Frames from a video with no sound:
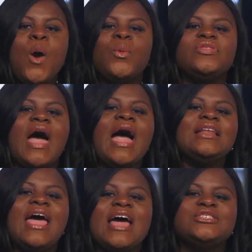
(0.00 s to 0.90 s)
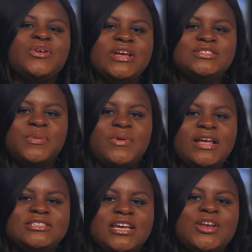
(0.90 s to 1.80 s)
With Ida as her
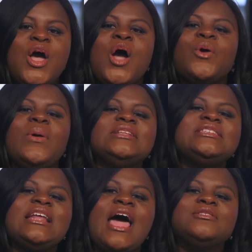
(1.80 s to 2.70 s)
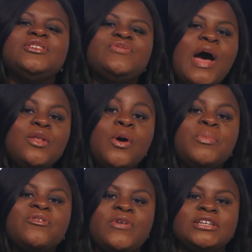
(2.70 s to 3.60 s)
inspiration, Gwen set out to follow a
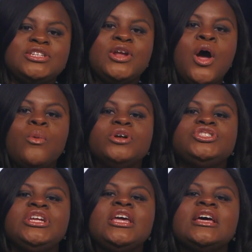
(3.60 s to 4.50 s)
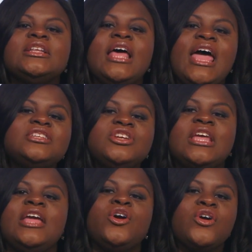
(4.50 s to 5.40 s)
profession where she could
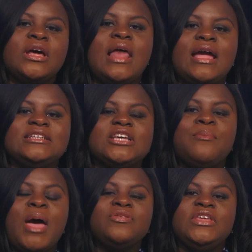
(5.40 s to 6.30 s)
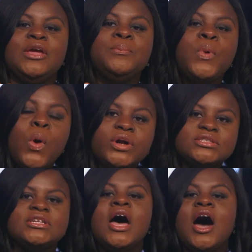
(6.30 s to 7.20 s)
educate her clients about the
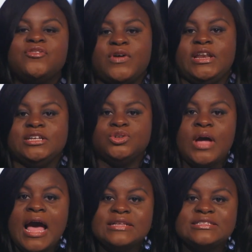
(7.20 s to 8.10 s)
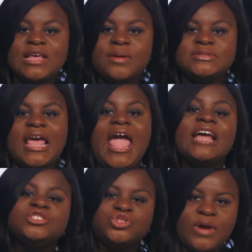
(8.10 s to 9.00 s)
importance of financial concepts
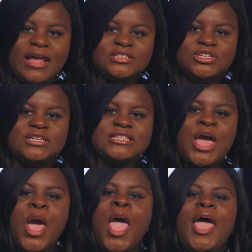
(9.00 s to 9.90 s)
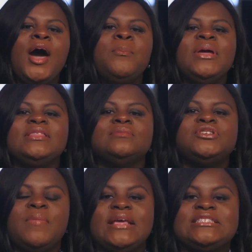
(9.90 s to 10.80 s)
and strategies, helping them
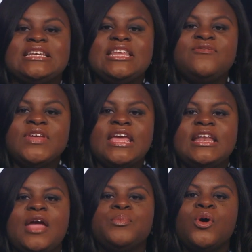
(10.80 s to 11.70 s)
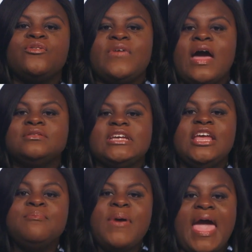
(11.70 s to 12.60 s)
to make significant and profound
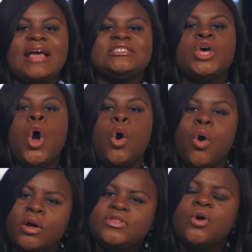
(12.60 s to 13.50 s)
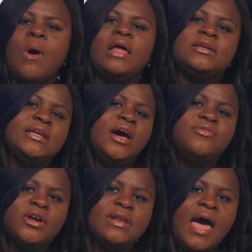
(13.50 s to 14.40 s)
impacts on the quality
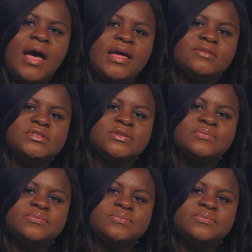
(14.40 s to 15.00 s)
of their lives.